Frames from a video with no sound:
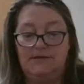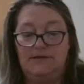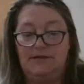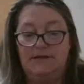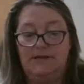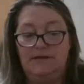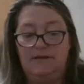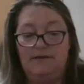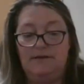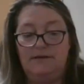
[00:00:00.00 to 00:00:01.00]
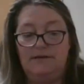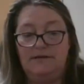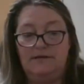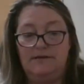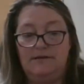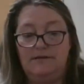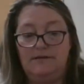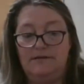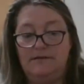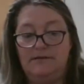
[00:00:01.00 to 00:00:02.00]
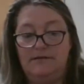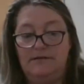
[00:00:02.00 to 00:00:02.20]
Nothing is said.